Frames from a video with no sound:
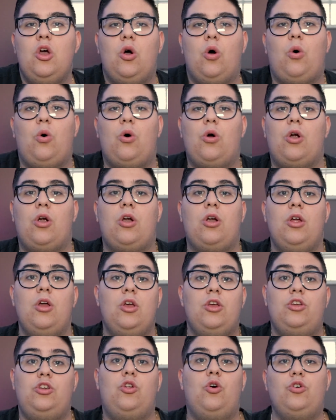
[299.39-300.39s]
or
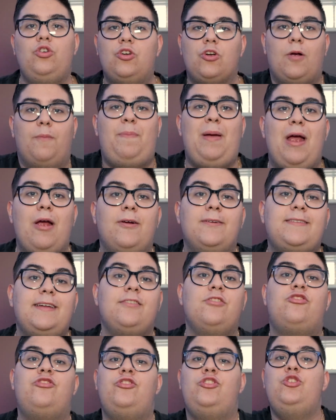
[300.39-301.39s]
you know, you're a parent
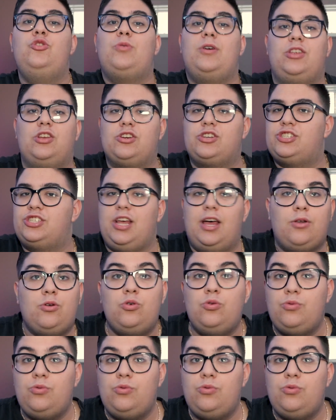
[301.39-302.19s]
and it's you and your son,